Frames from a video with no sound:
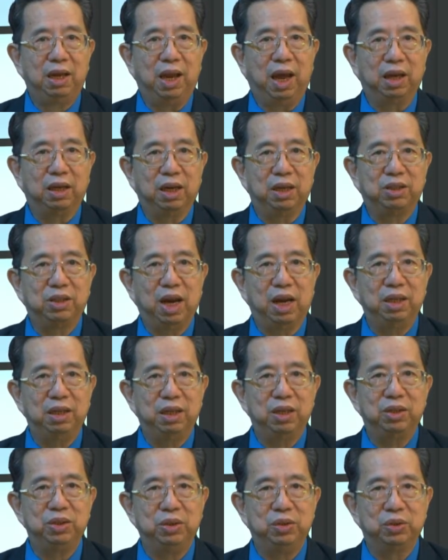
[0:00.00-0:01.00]
like a
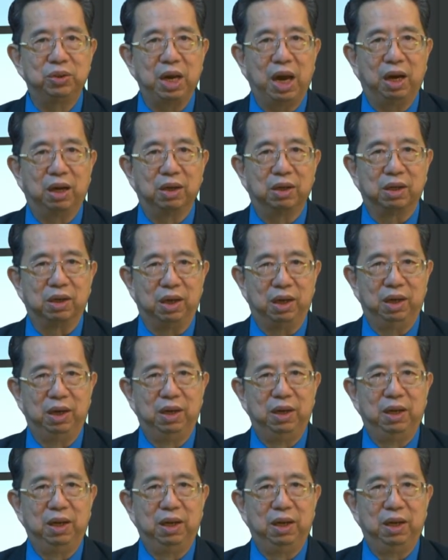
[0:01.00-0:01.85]
Chinese news anchor.